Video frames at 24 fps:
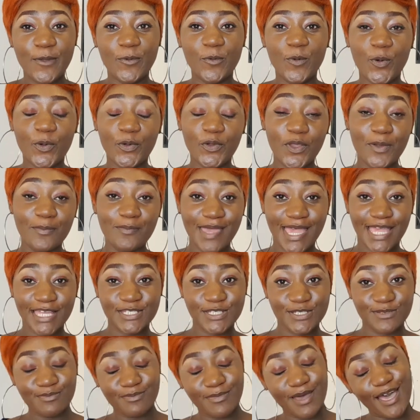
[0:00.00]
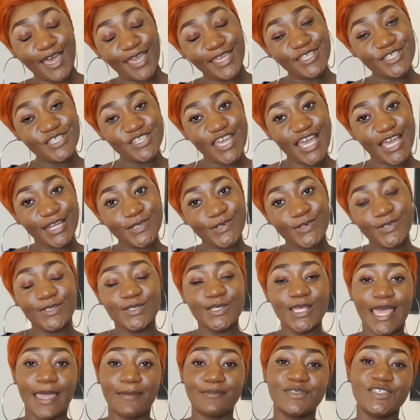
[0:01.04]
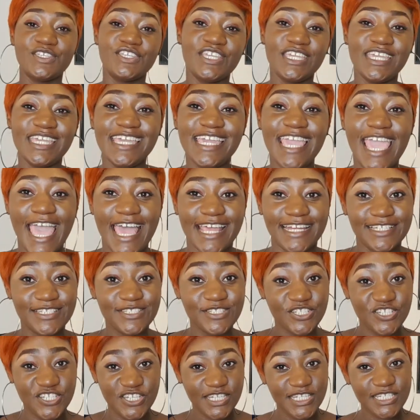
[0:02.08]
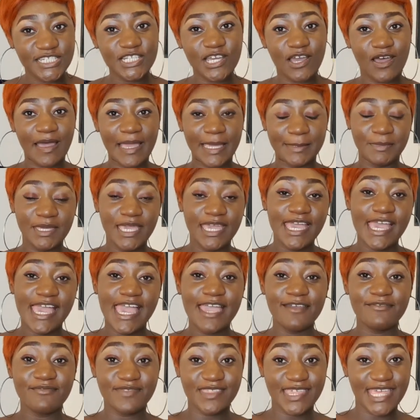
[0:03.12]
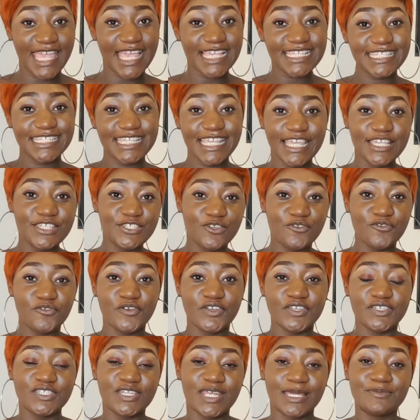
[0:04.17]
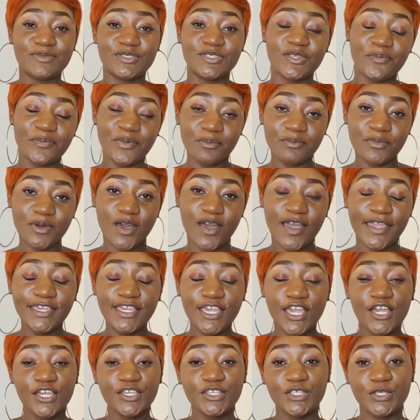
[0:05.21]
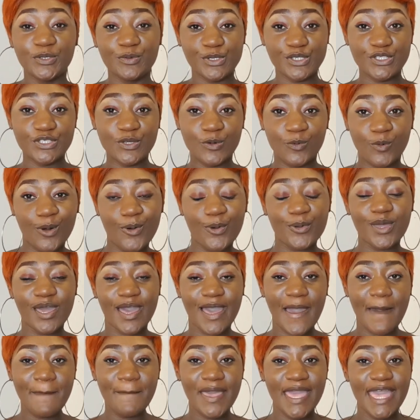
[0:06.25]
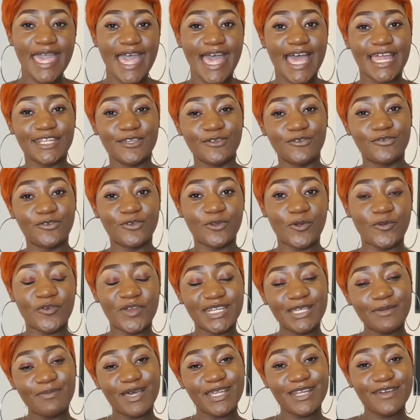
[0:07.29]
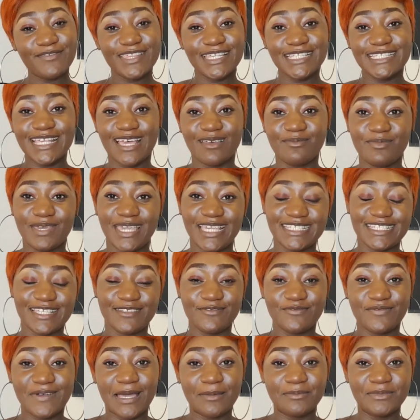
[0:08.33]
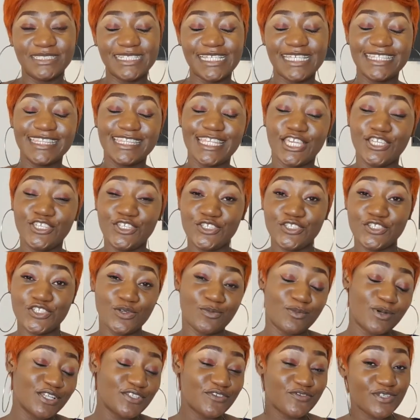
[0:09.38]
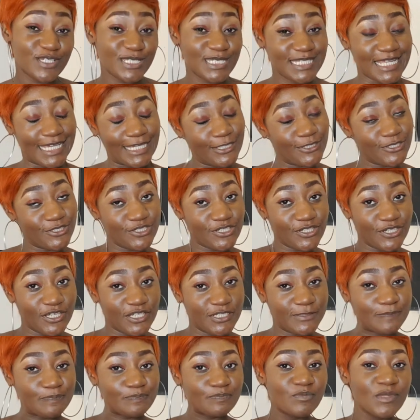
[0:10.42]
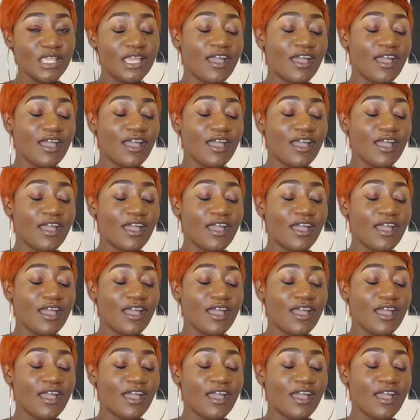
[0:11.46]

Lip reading: Welcome back to my channel. I'm Chi and it's Chi time. If this is your first time stopping by, you are so welcome. And if you're already part of this amazing family, thank you so much for staying tuned.